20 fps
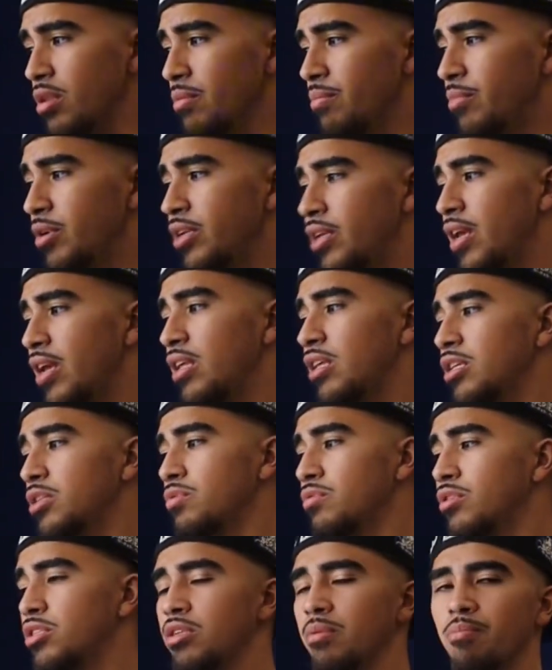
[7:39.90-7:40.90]
But yeah, this
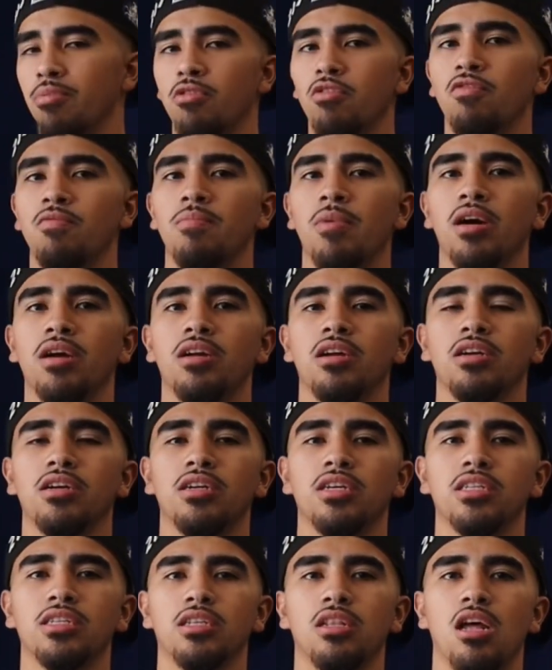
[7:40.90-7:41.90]
one's improved my
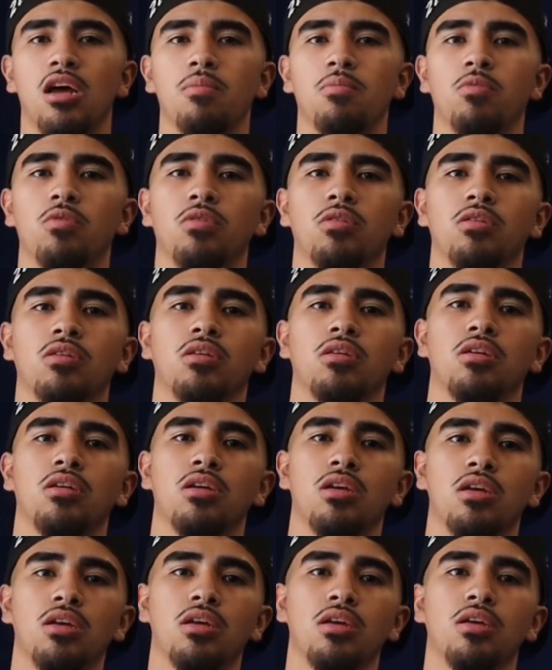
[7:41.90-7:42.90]
haircuts a lot more.
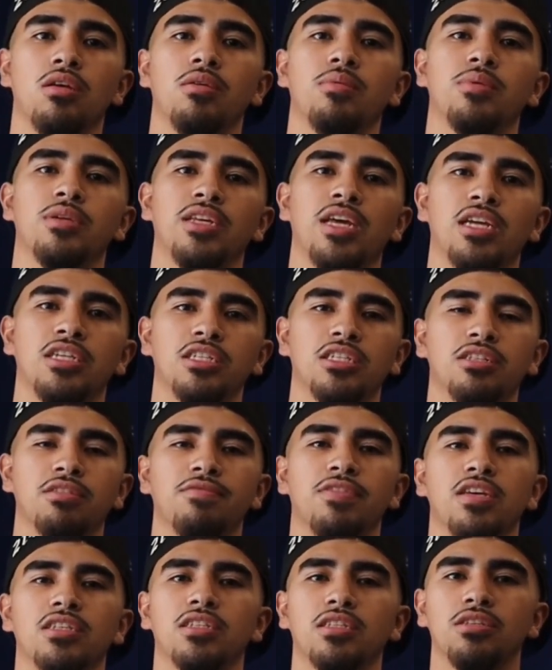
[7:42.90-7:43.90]
Yeah, just
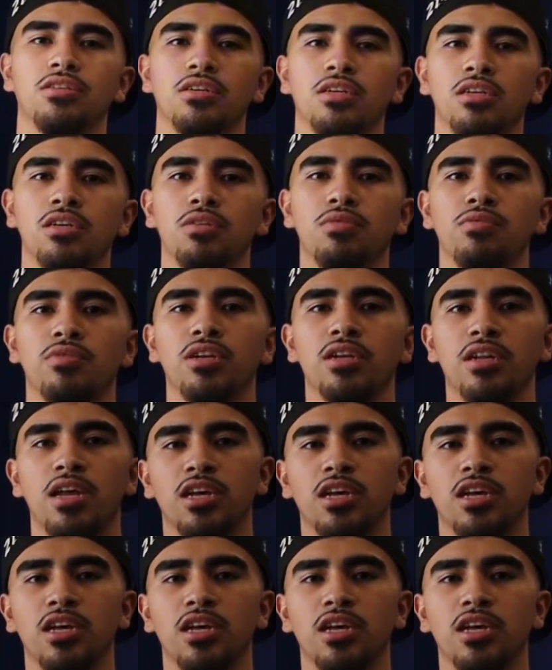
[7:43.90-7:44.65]
invest into a good ring